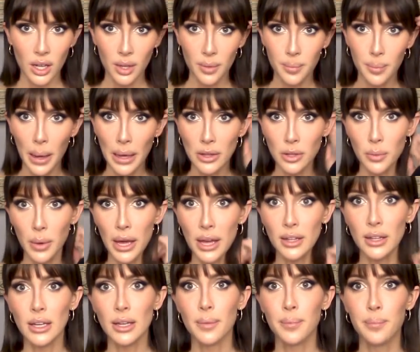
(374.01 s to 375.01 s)
By the way,
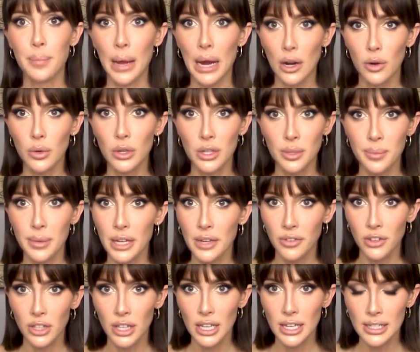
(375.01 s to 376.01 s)
like bear with me
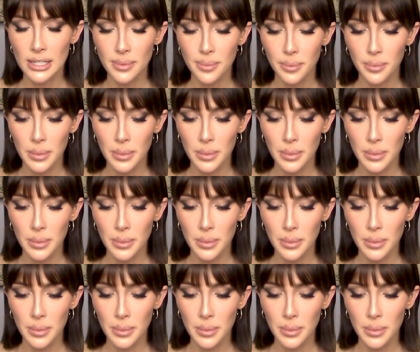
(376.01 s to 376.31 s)
for this